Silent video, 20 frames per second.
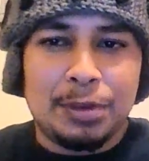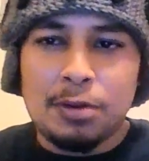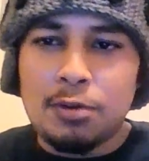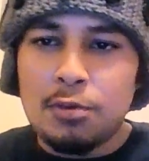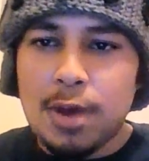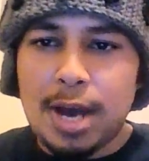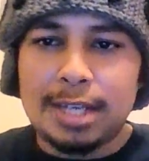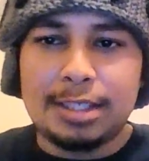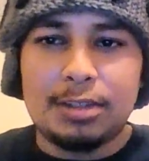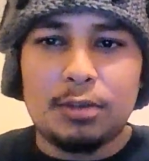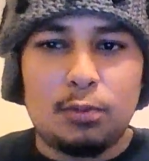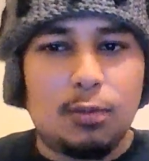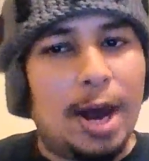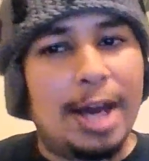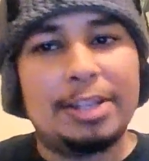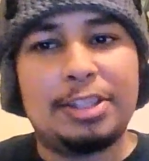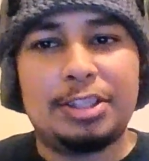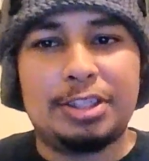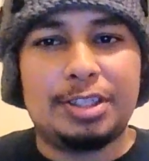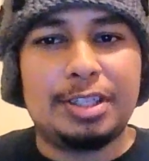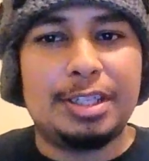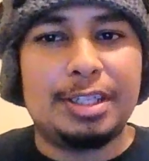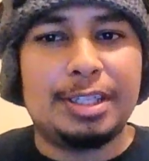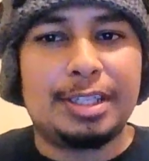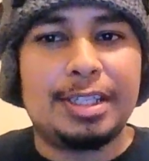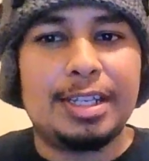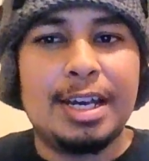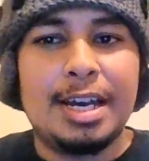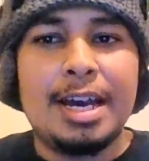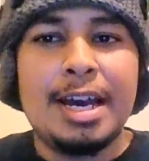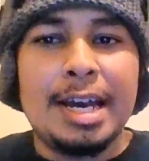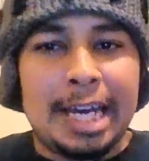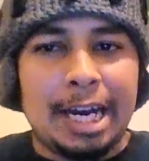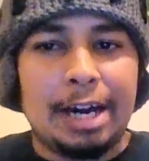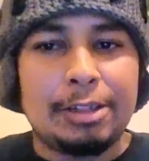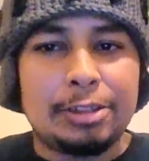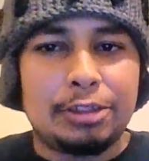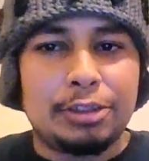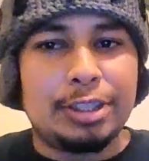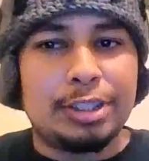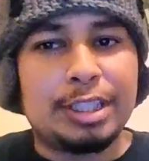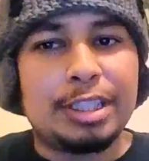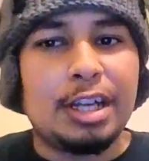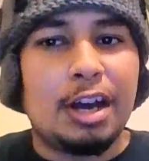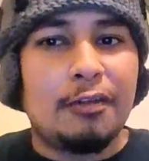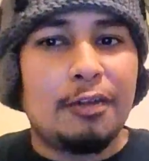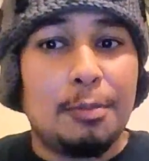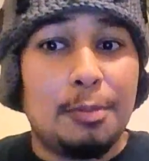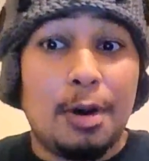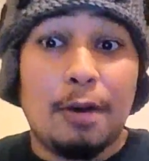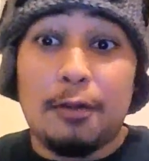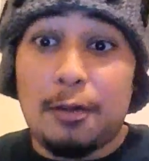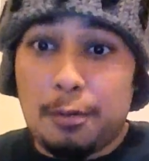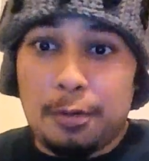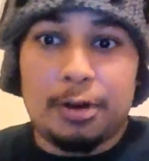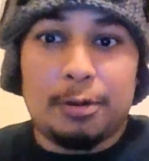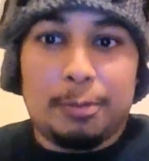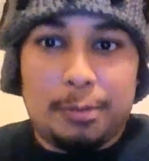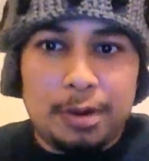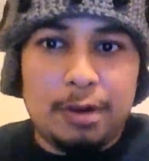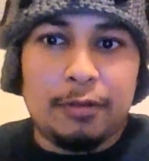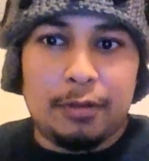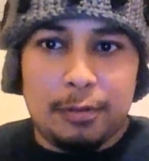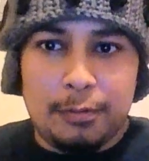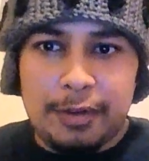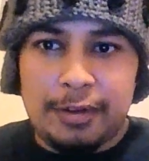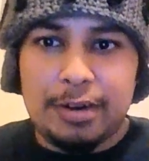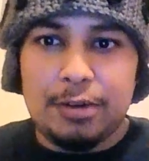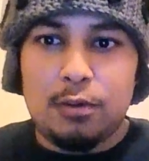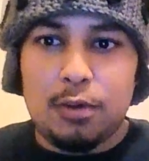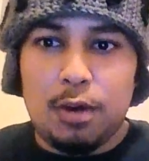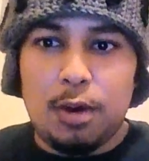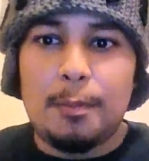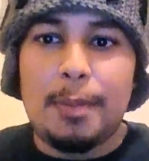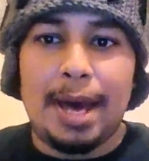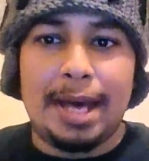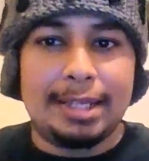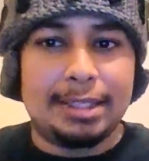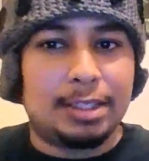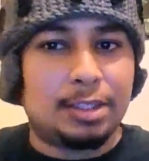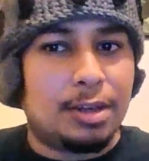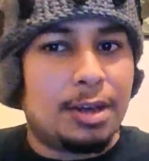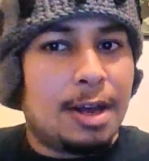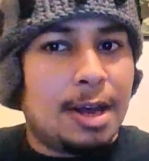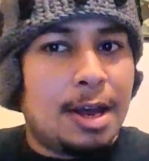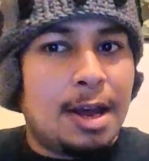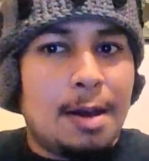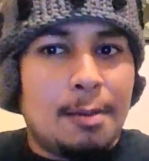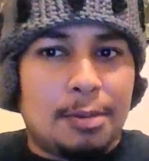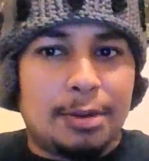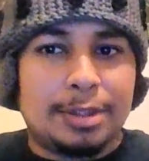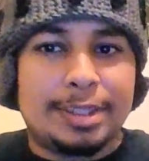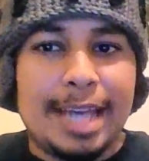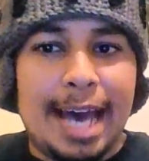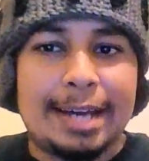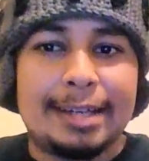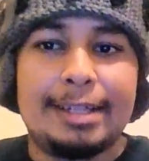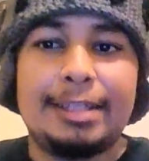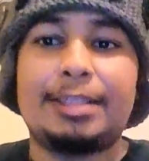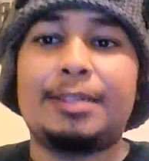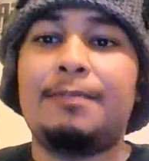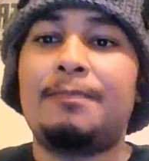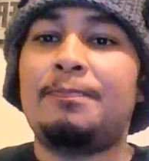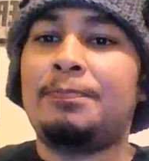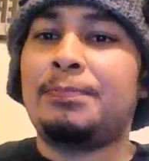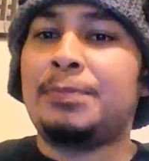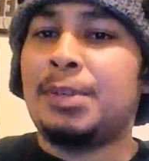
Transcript: who has the righteousness characteristics of a very well balanced protagonist,